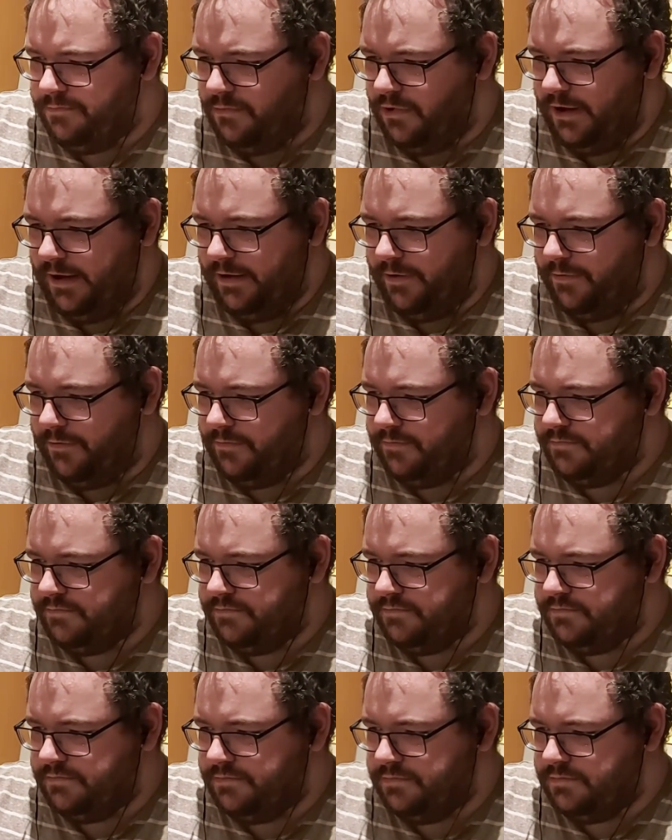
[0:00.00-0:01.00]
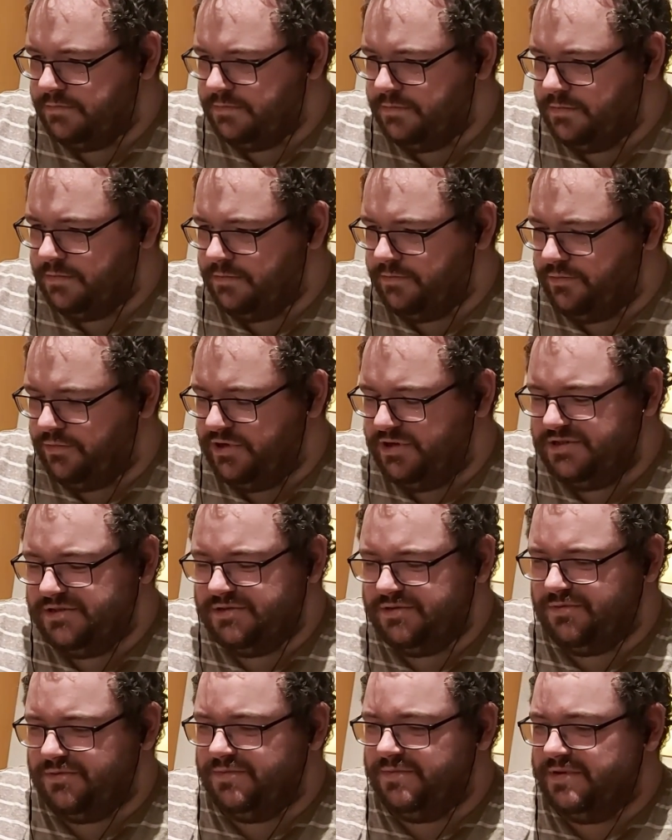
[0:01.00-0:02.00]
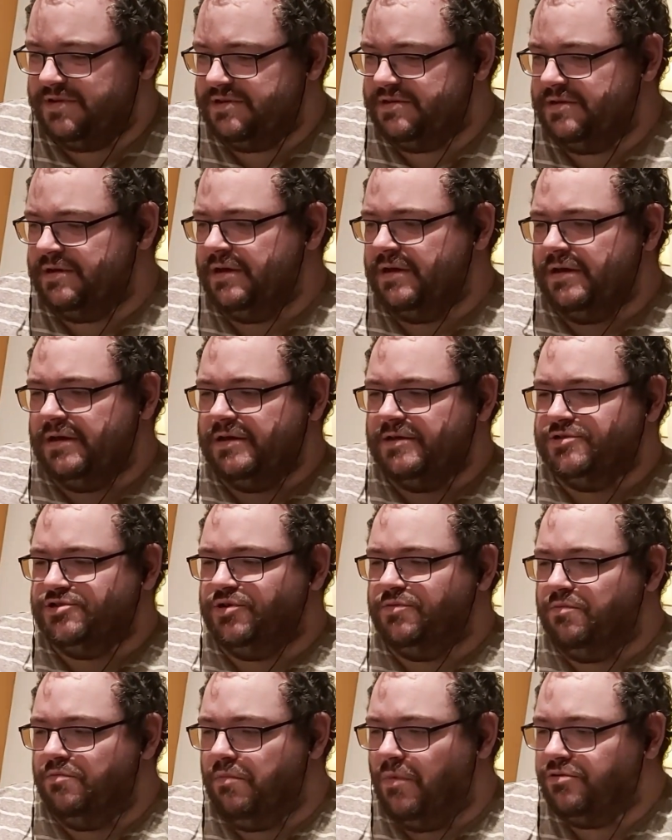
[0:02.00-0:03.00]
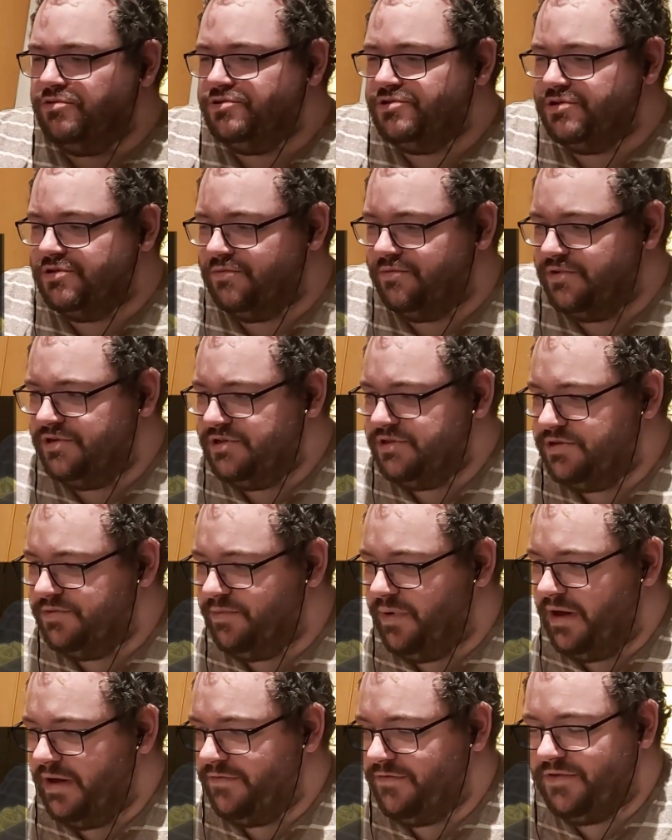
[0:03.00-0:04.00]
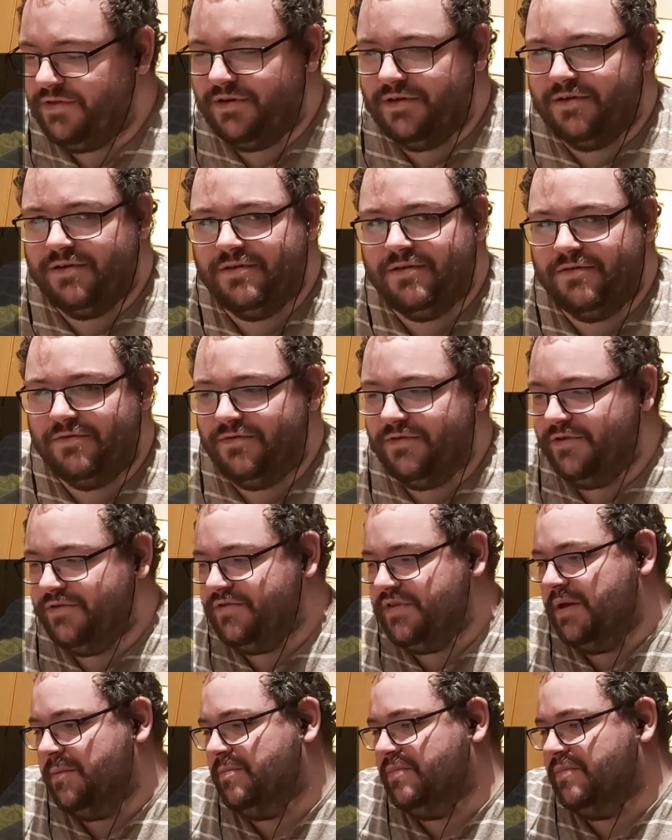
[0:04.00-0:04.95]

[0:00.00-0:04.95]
Wow. Brings so emotional, brings you back for the first